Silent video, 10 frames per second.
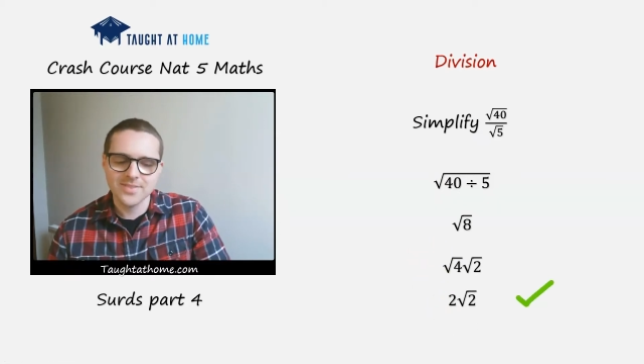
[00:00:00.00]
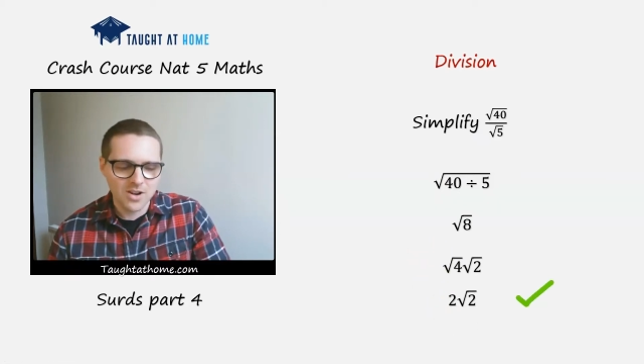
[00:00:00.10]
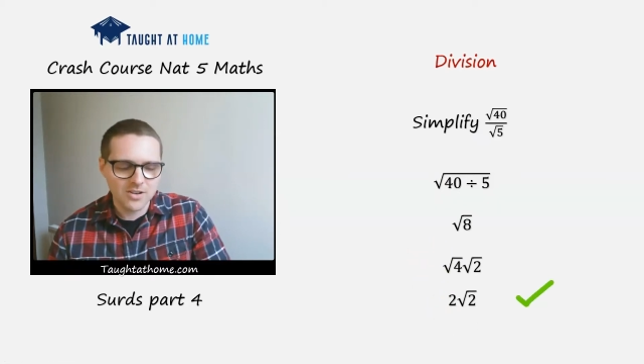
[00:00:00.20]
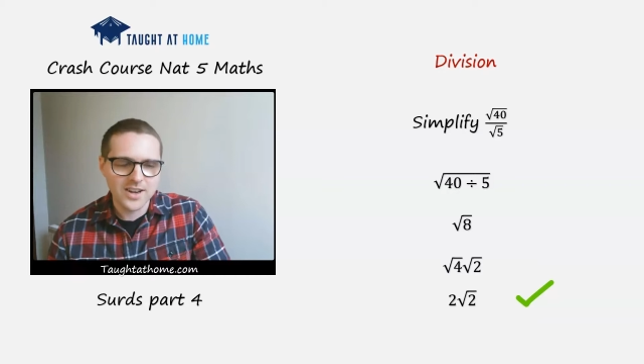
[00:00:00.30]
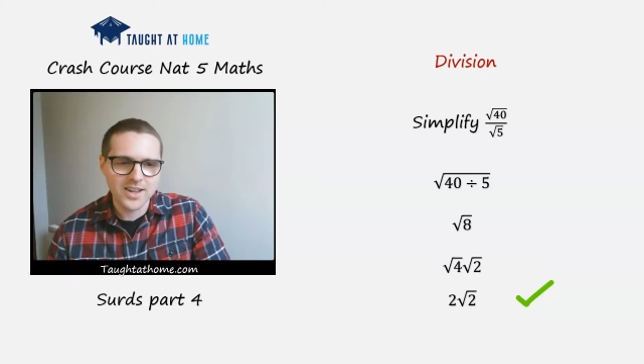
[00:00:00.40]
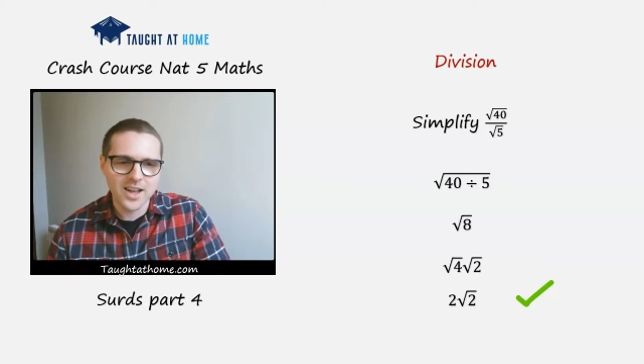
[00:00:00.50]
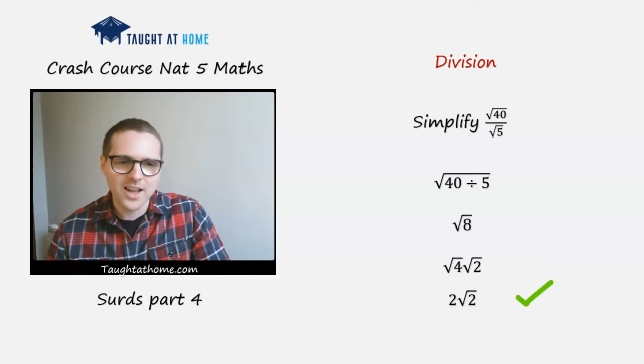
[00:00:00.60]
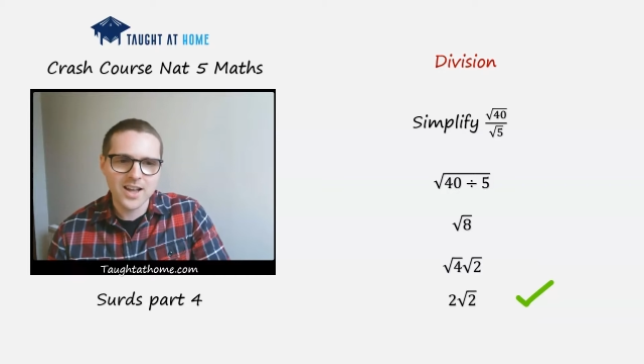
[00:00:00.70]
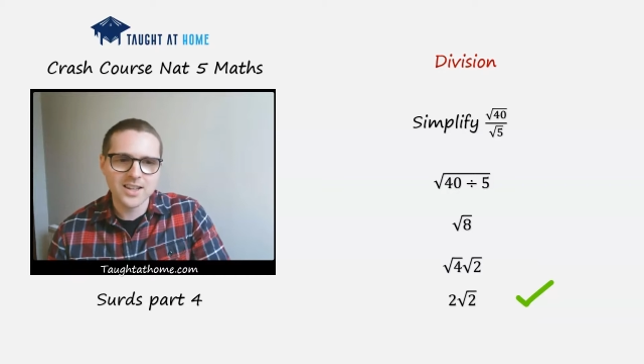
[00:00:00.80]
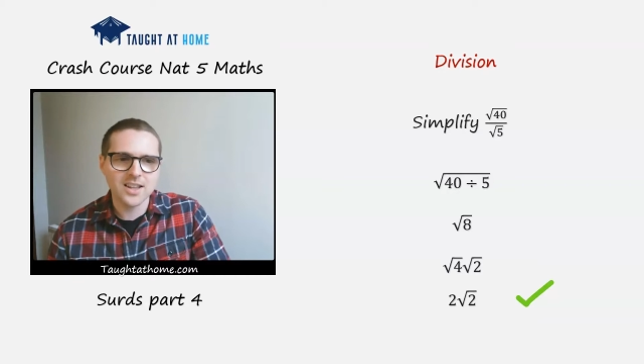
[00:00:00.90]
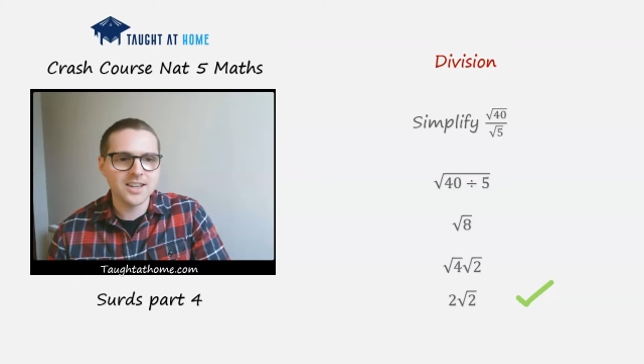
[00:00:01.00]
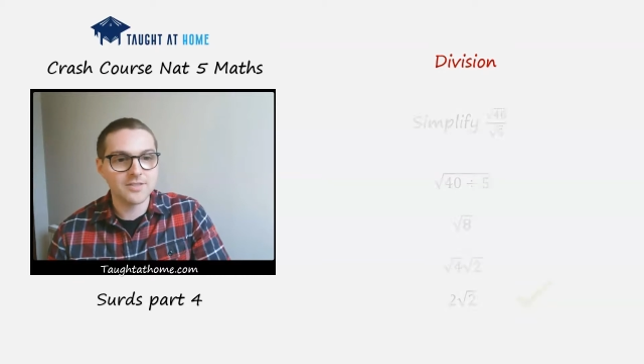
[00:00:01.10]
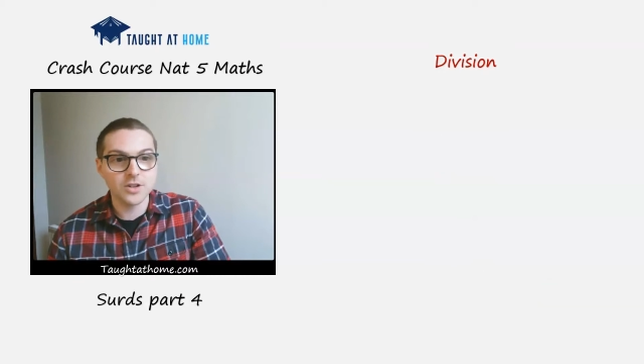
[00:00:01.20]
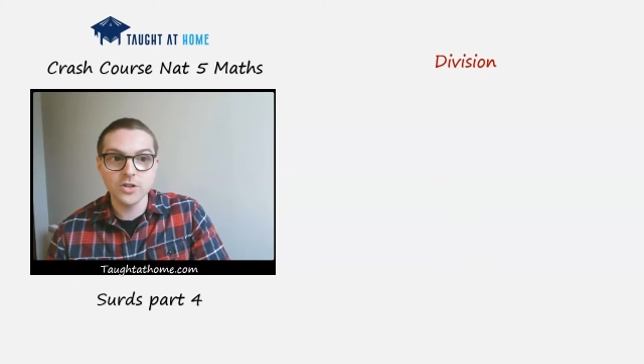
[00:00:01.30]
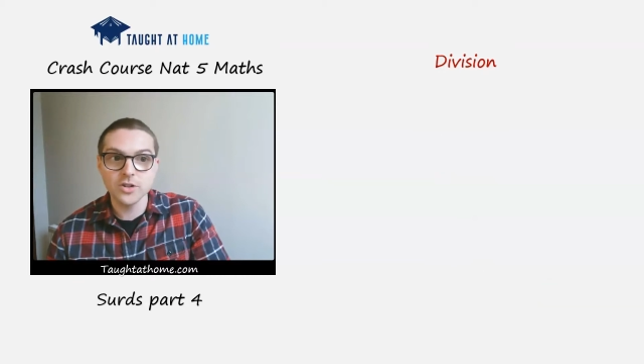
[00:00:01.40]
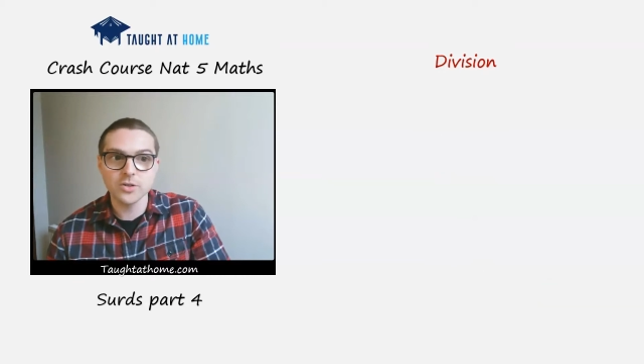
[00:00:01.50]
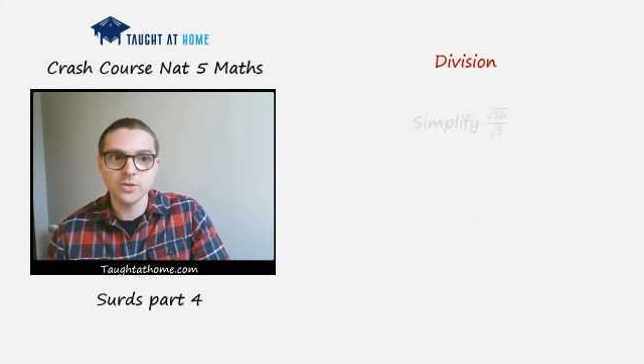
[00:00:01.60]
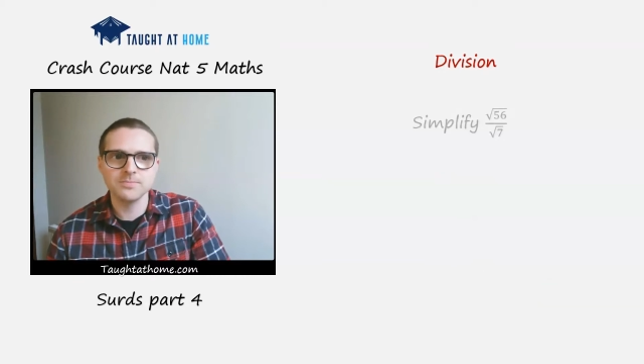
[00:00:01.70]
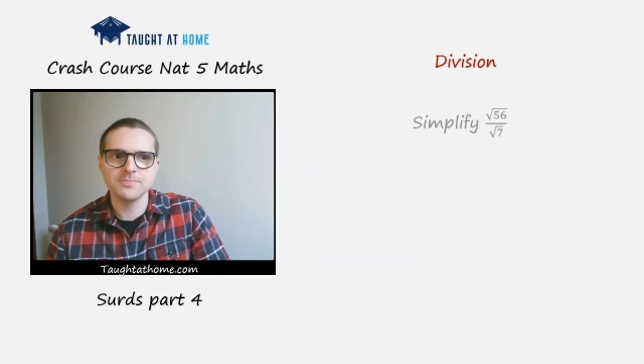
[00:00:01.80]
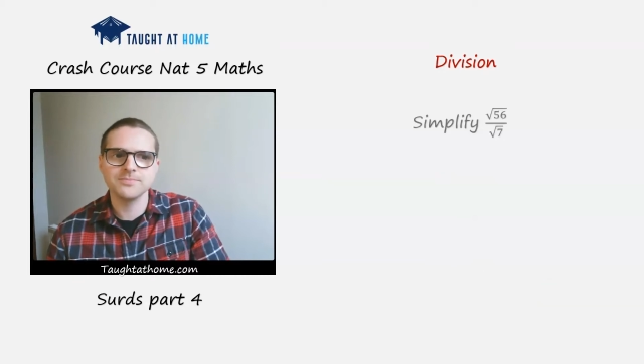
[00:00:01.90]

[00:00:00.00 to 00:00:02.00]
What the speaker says: Alright, and let's have another go.